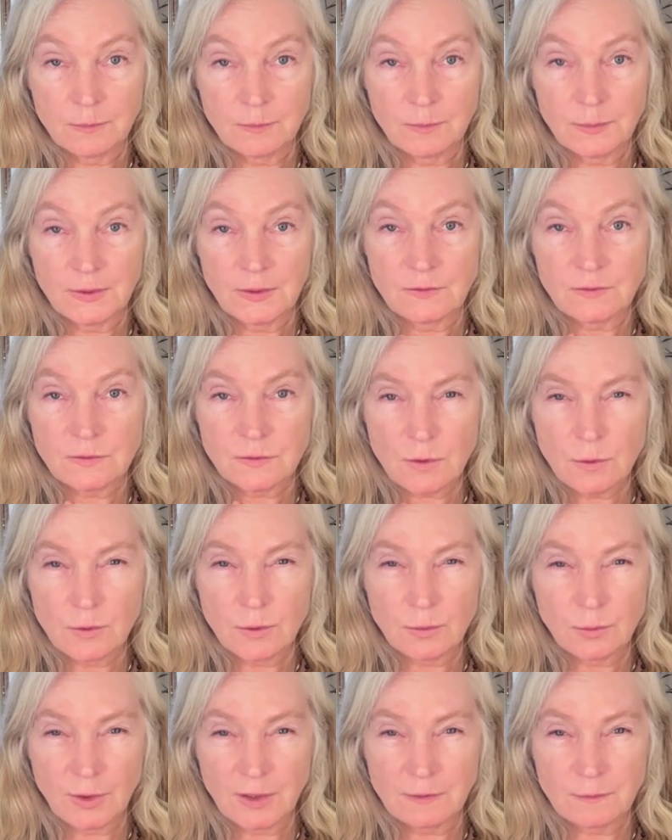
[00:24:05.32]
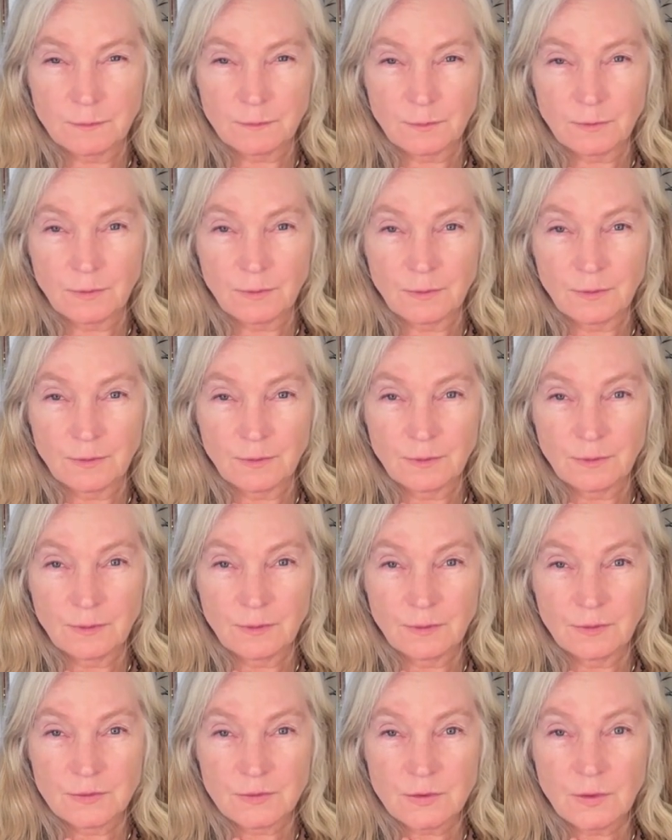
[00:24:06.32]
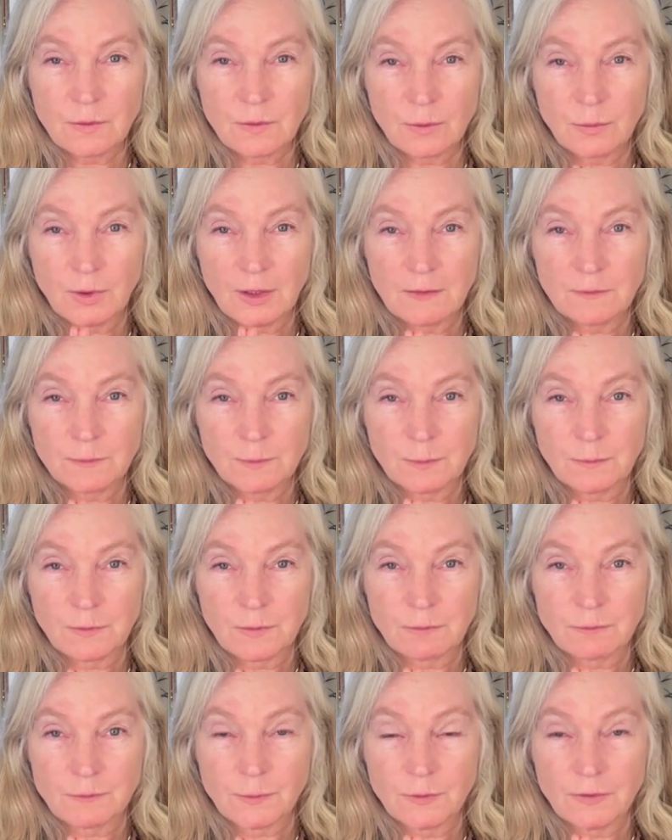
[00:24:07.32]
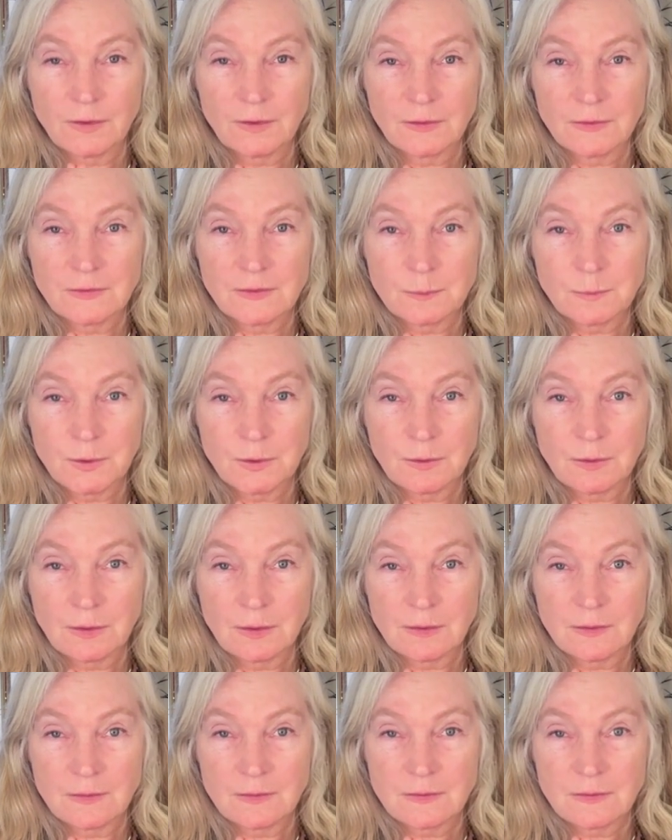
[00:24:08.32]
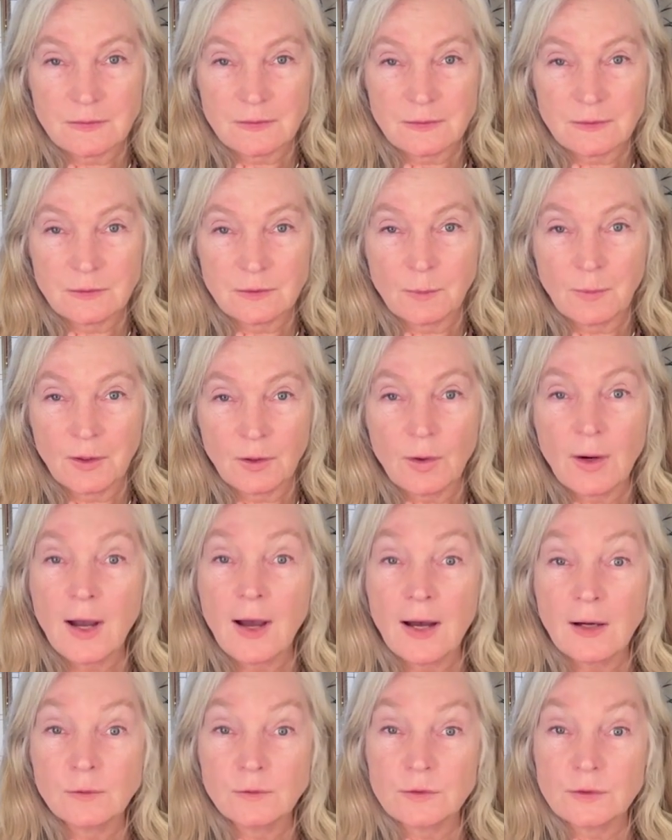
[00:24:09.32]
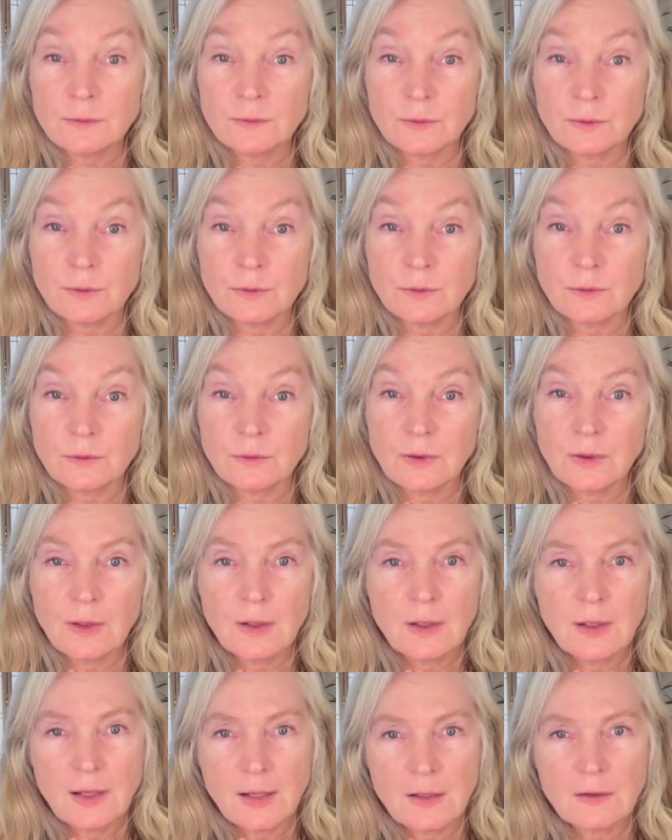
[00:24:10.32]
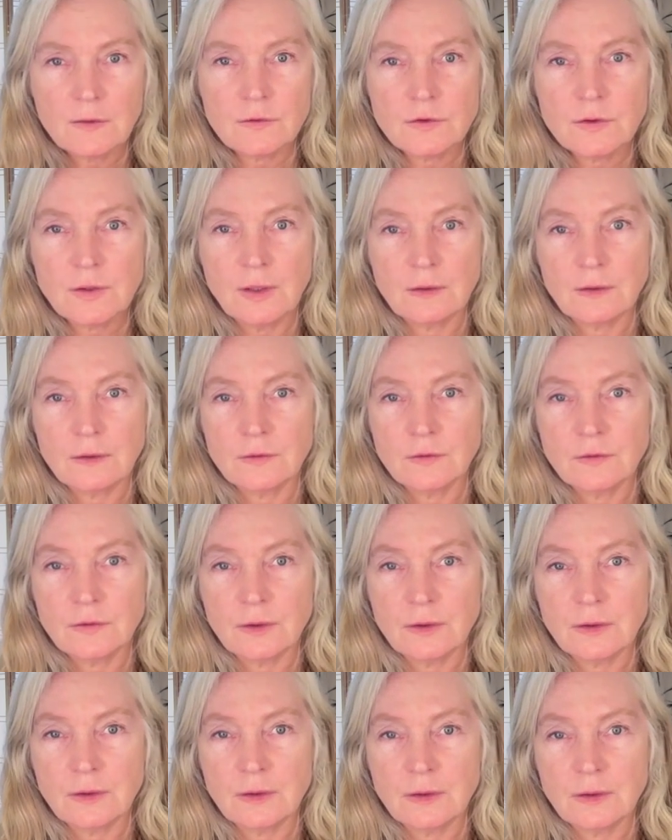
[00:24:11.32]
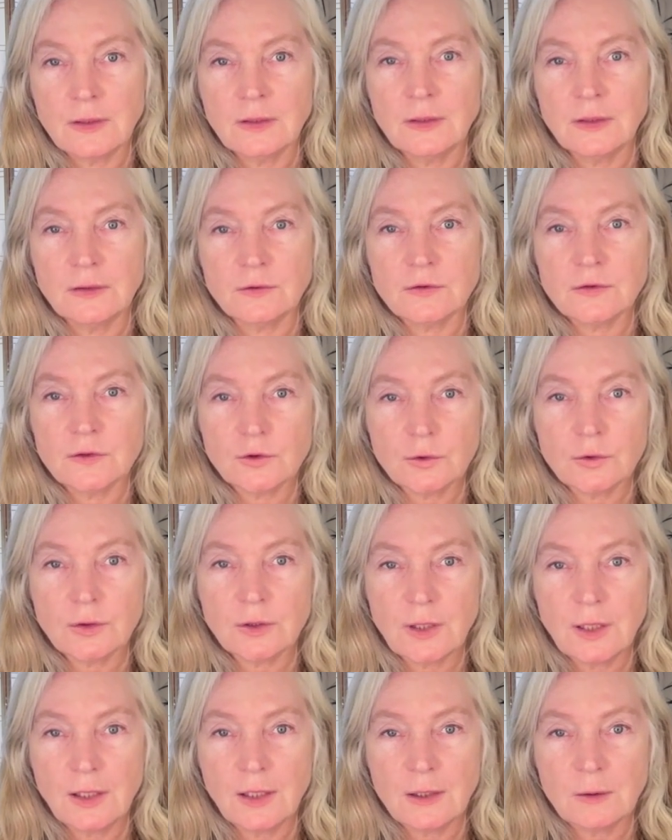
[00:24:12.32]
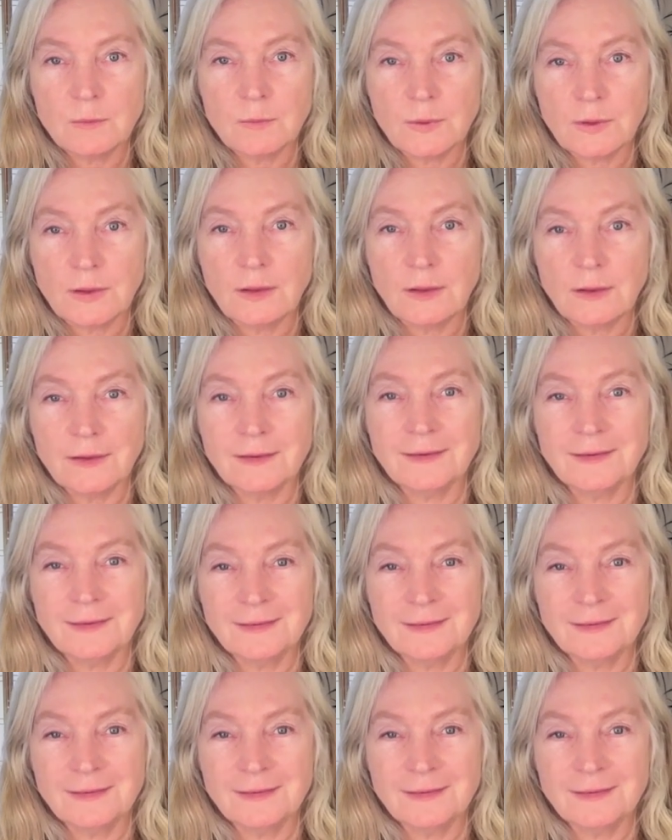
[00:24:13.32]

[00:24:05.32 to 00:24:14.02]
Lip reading: be so grateful for the experience, no matter how difficult, how challenging, and it sure can be.